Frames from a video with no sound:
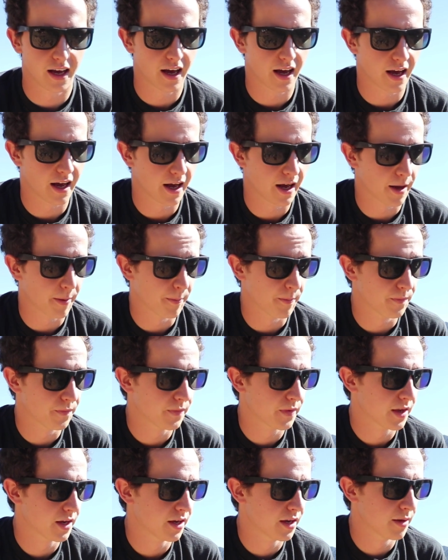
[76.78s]

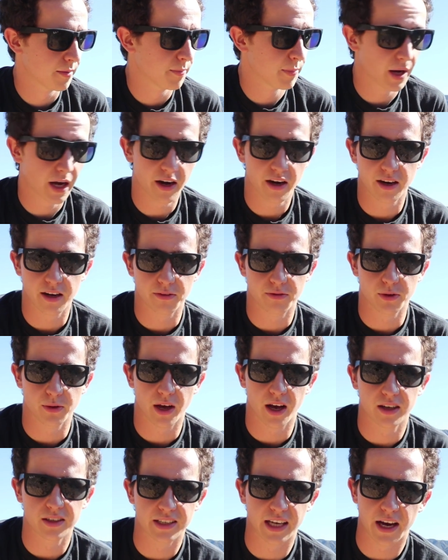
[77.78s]
But if you
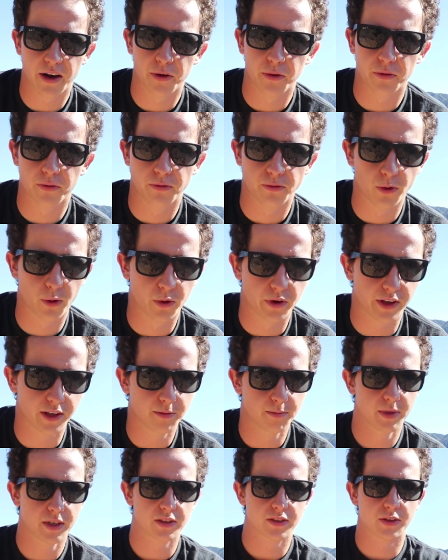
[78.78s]
held out for the
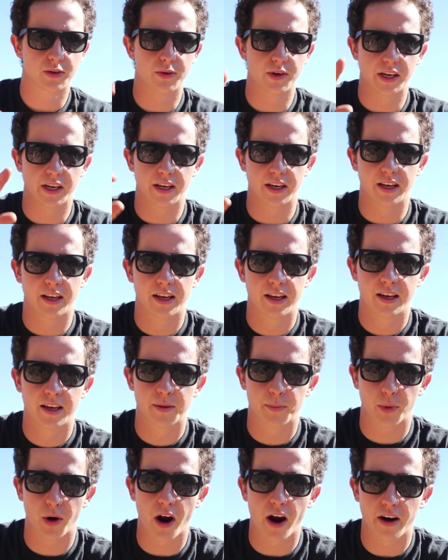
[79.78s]
mystery
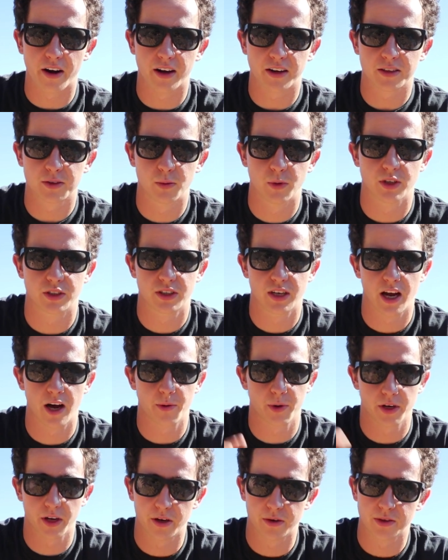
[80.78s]
product, which now
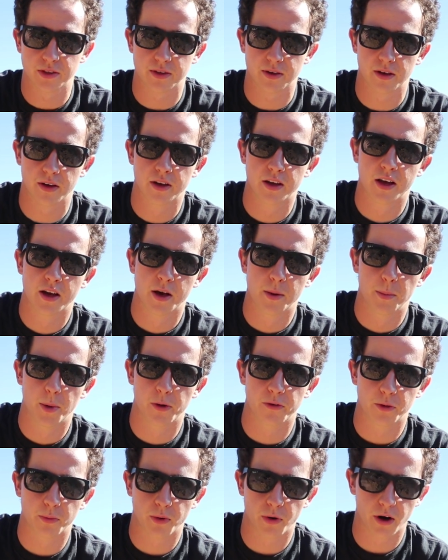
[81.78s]
we know is the
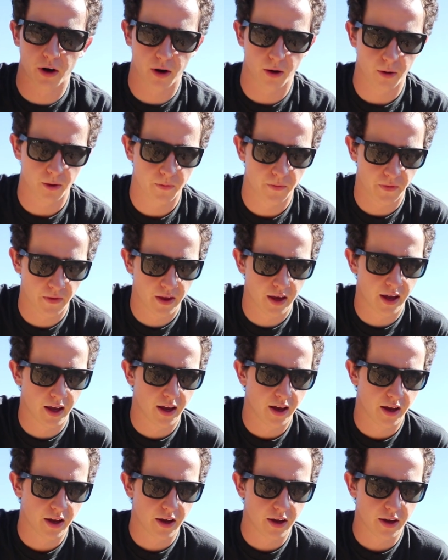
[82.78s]
Movi Pro,
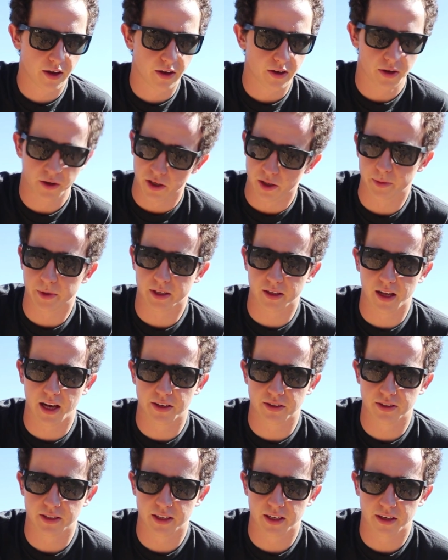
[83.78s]
you're gonna be
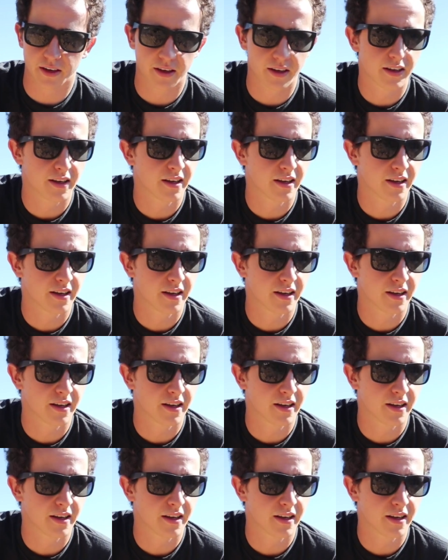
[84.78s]
glad you did.